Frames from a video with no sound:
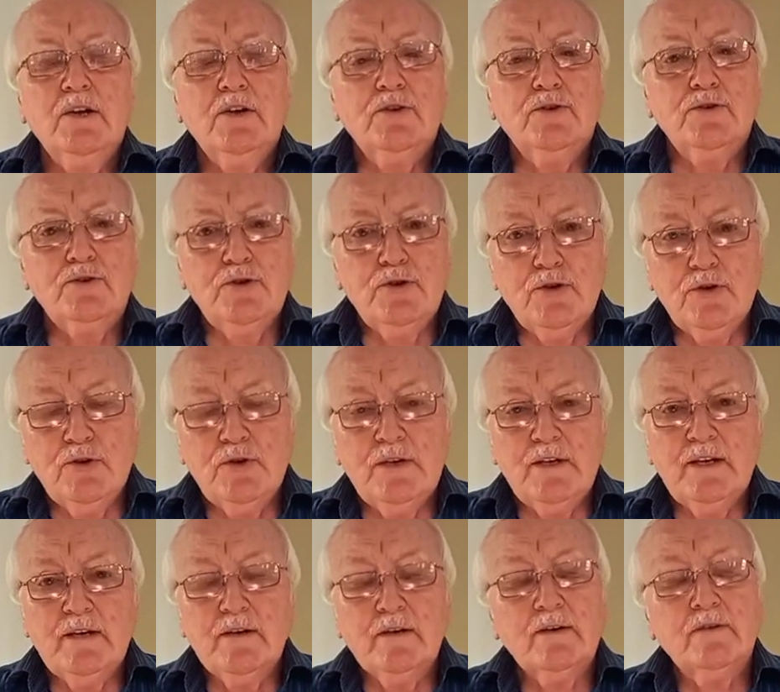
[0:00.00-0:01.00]
new
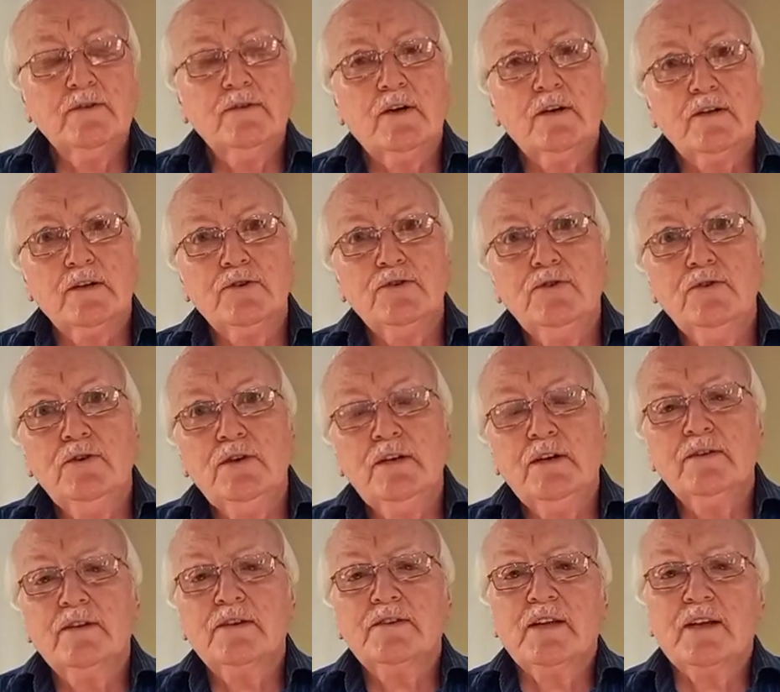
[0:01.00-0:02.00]
year, not a new
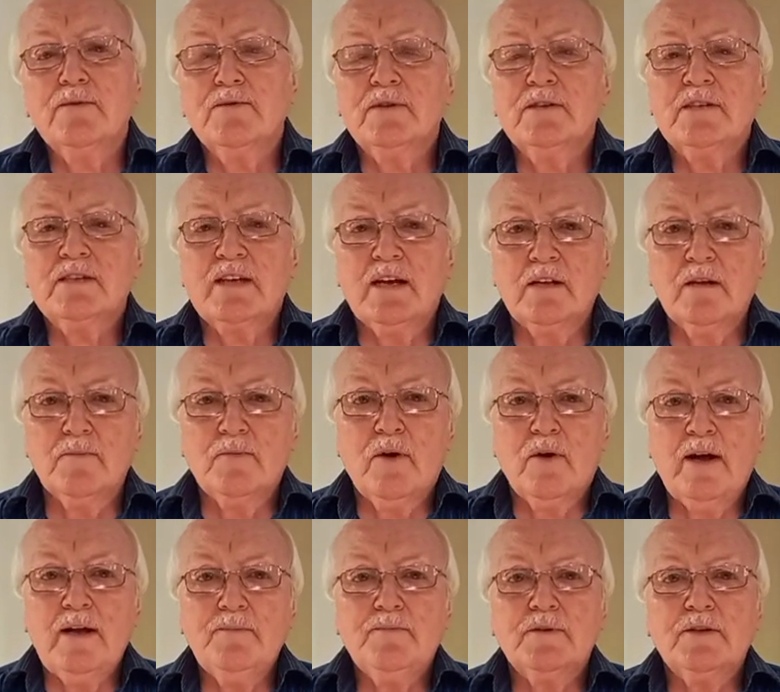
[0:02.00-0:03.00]
year that they would
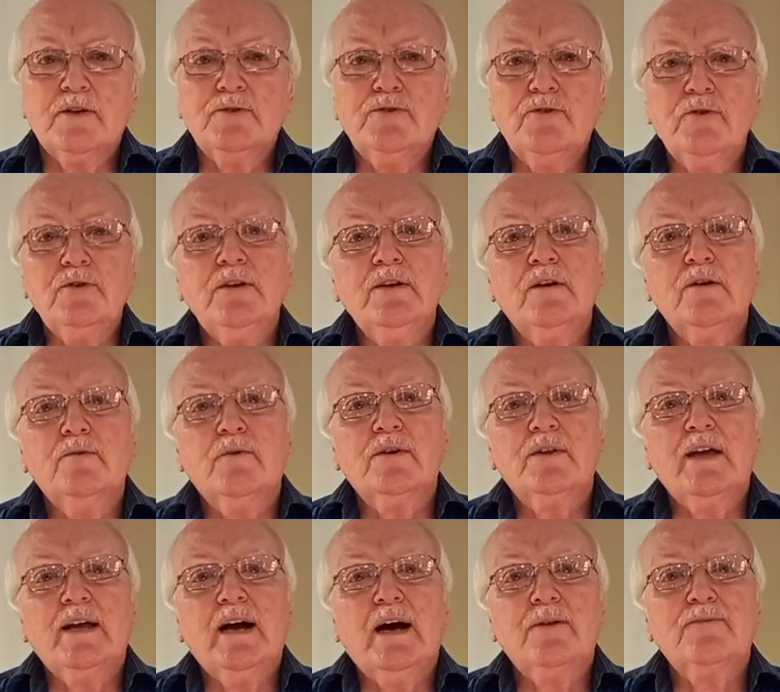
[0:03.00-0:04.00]
celebrate, but a new year where
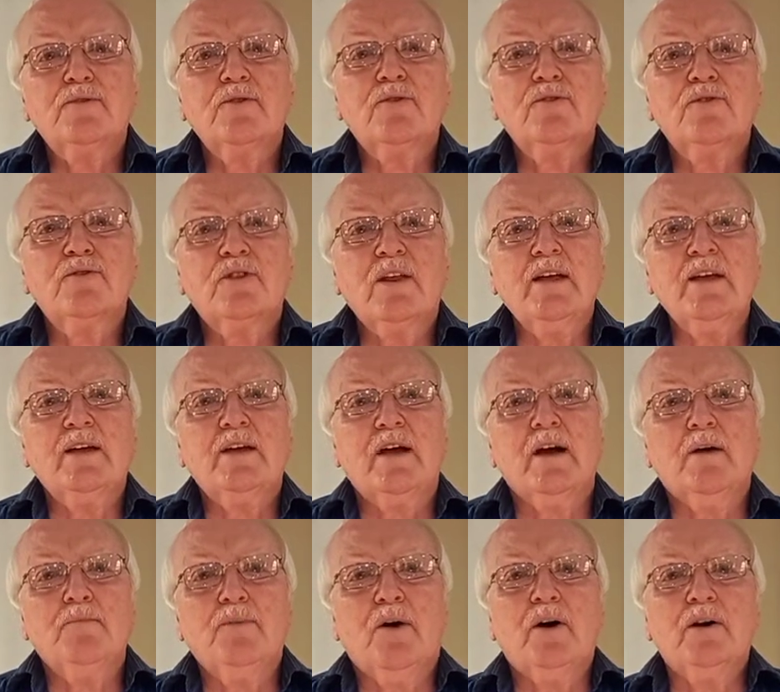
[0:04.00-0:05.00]
they have to think
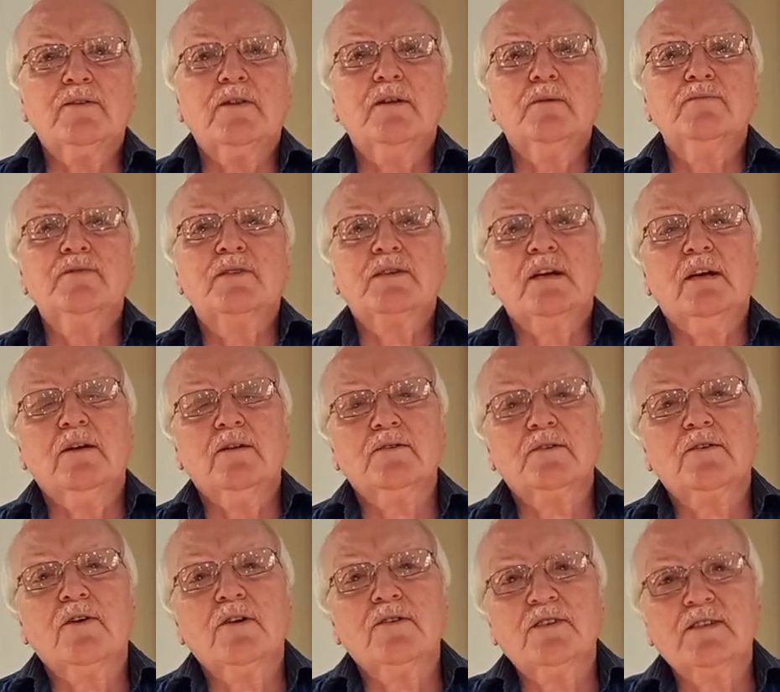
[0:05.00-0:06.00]
about
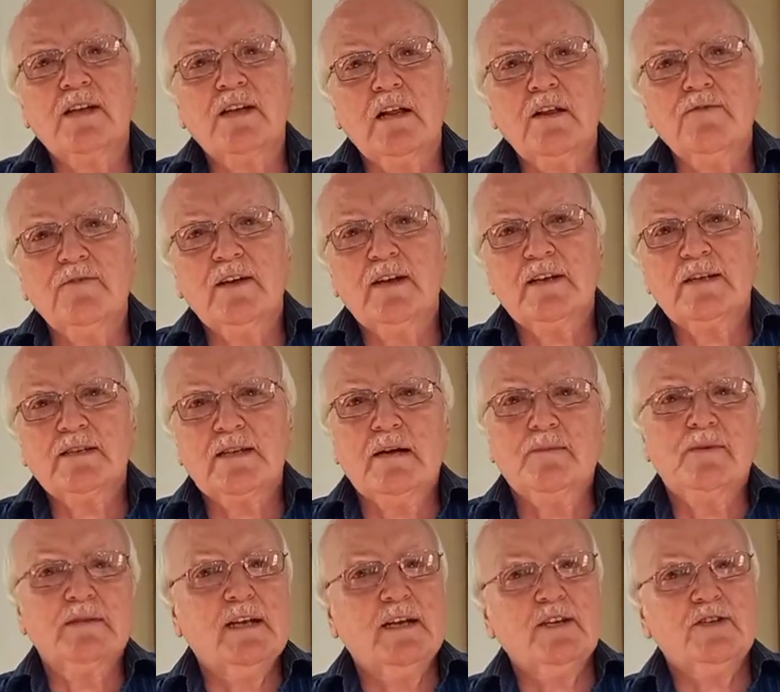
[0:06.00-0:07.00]
themselves, a self
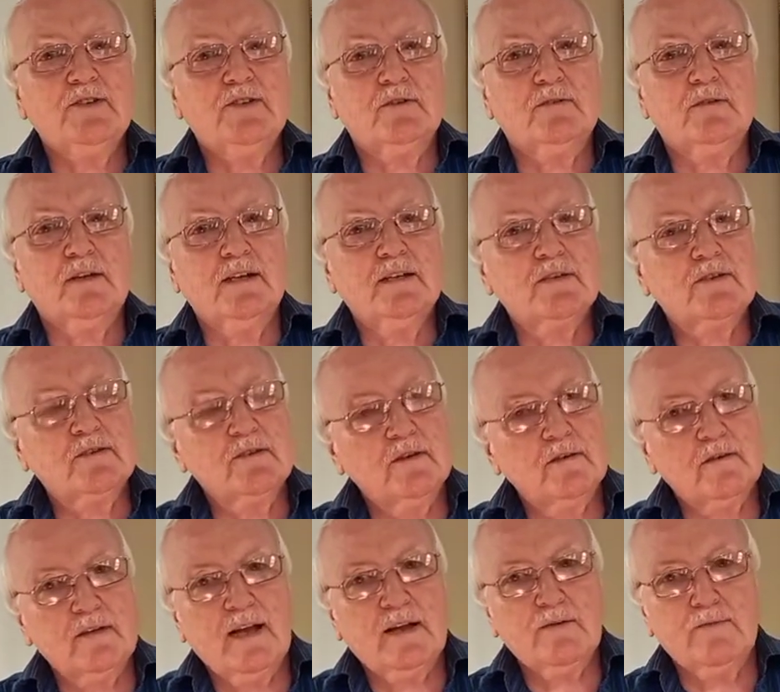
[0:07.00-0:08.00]
examination. It's not
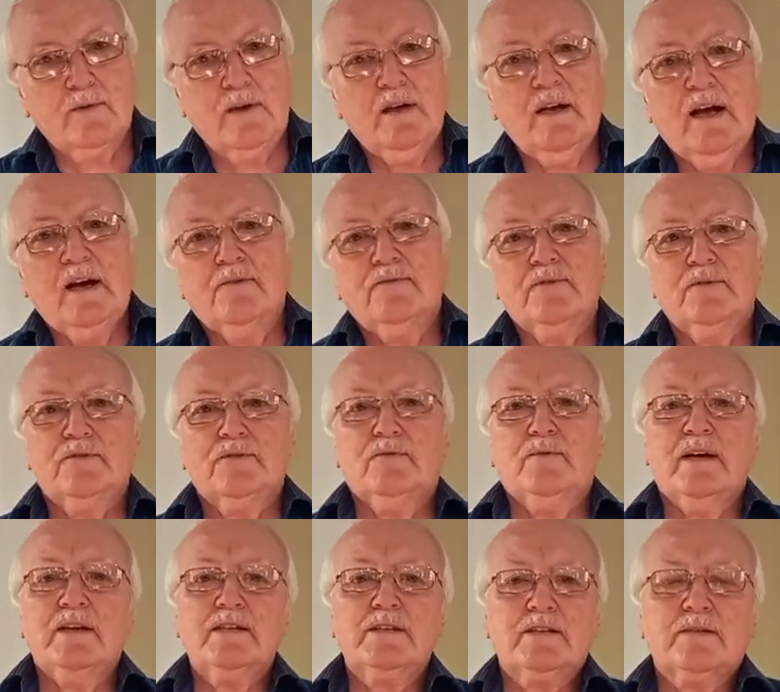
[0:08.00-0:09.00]
like we have in the
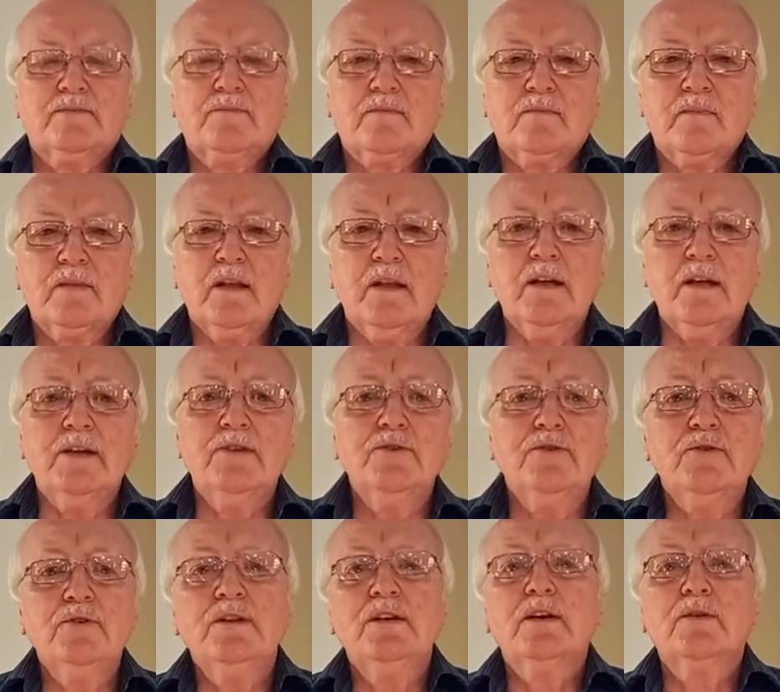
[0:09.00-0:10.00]
West a new
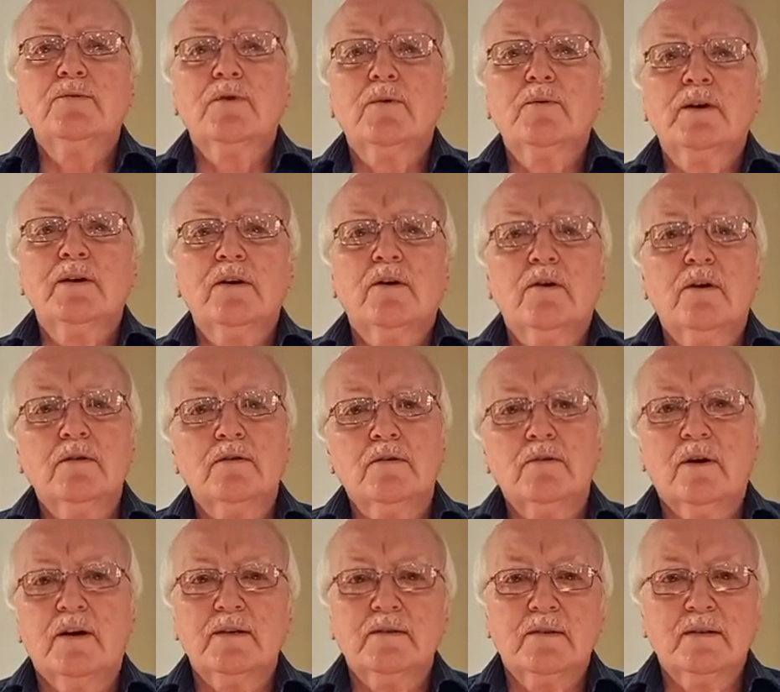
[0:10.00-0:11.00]
year where we all
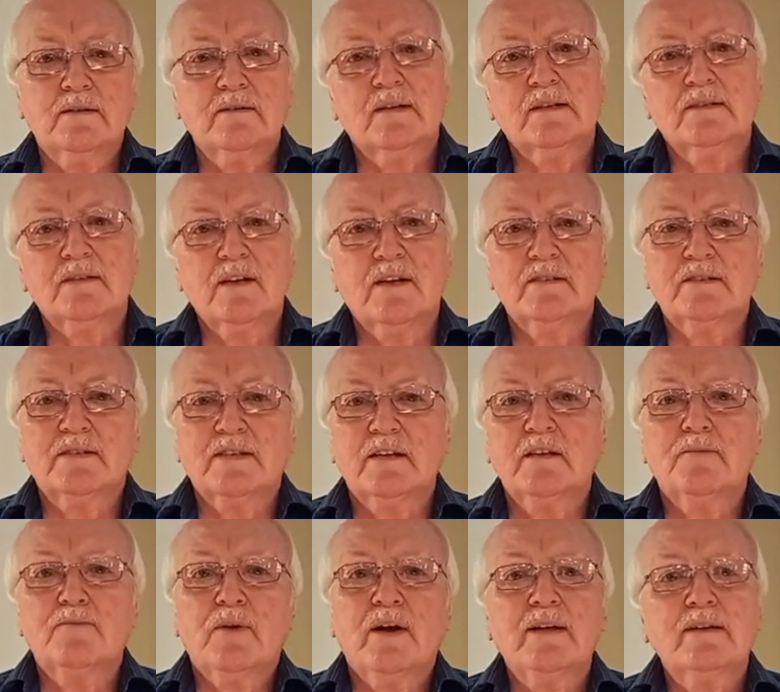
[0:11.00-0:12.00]
go out and, and, and
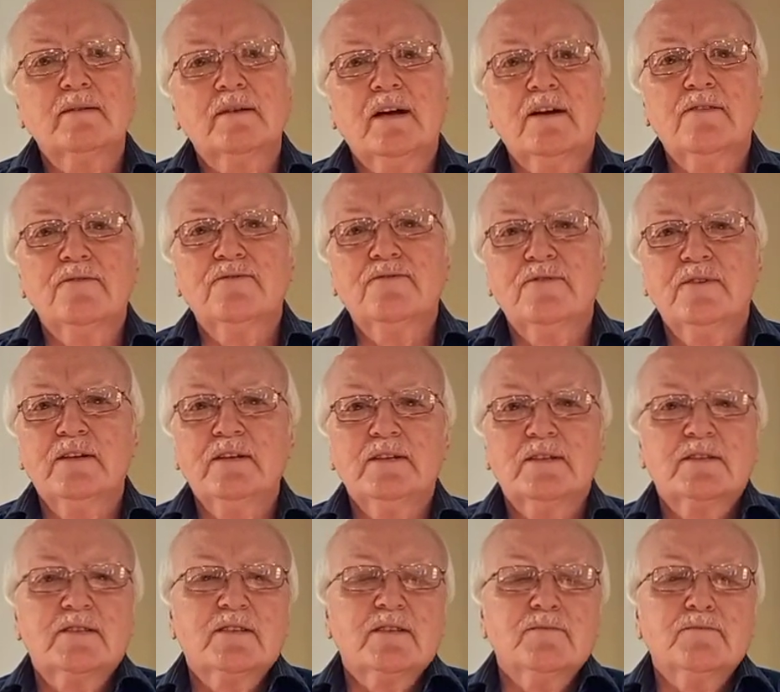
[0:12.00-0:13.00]
celebrate and have
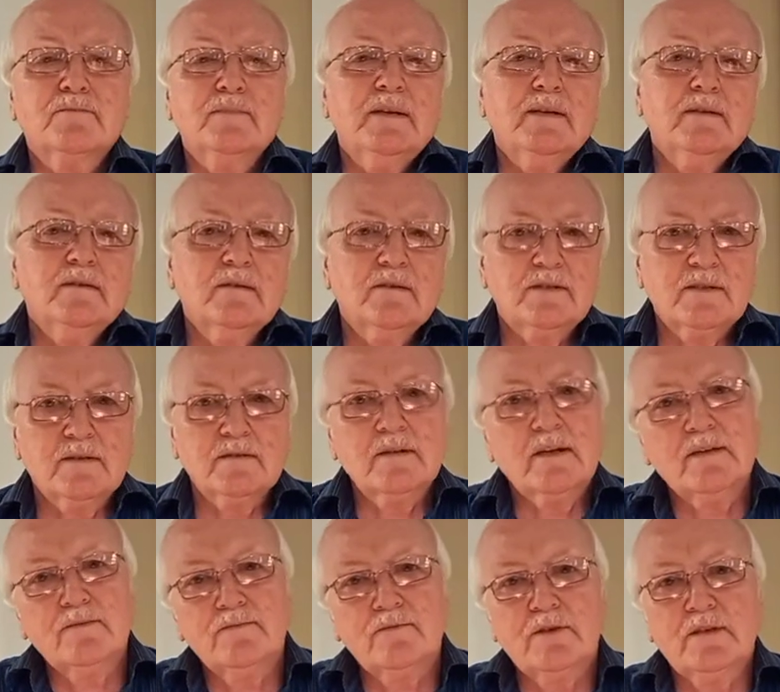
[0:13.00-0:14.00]
feasts and meals and,
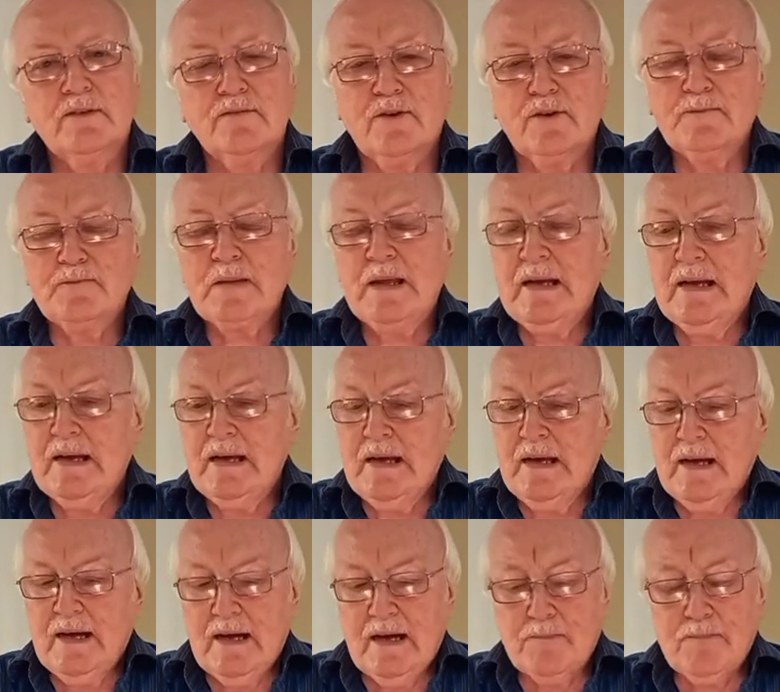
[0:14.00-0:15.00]
and whatever,
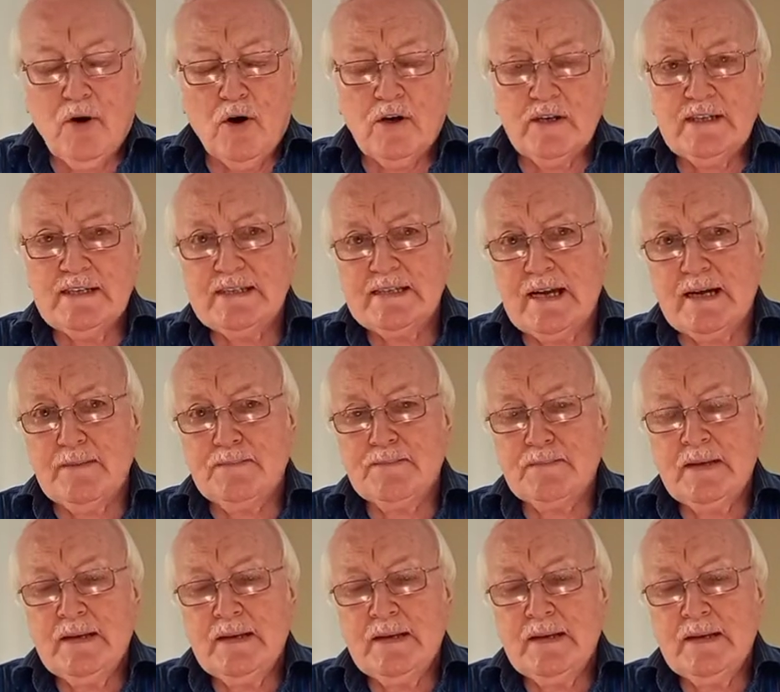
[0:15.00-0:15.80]
party time.